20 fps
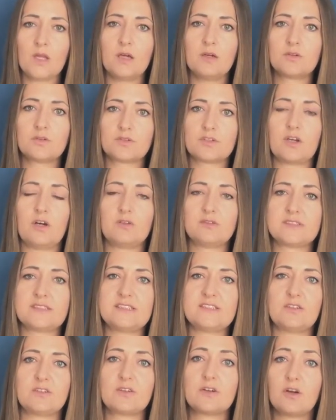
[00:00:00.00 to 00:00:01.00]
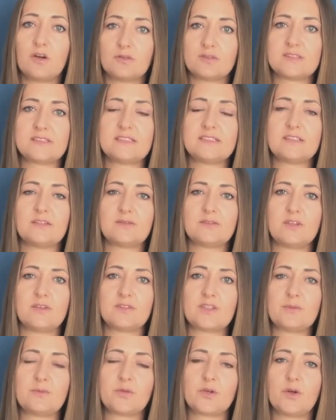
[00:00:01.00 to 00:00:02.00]
root causes or causes
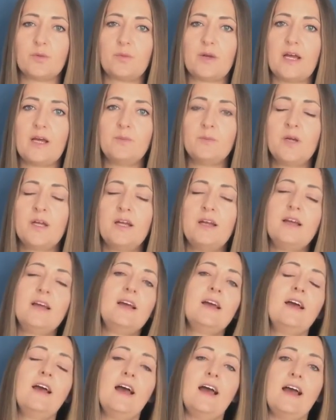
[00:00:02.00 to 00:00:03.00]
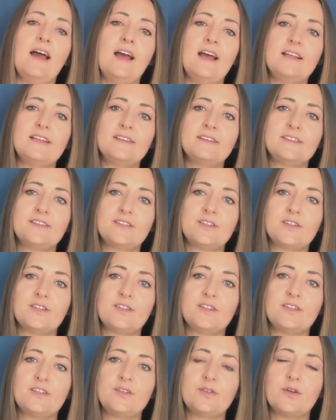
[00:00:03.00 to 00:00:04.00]
of the problem, and
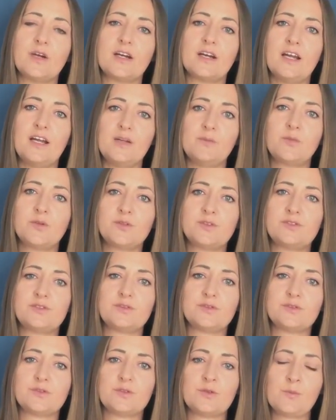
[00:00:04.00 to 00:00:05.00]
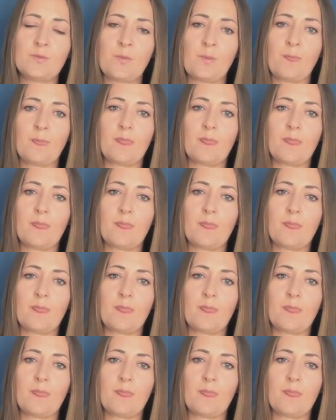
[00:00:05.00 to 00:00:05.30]
you are able to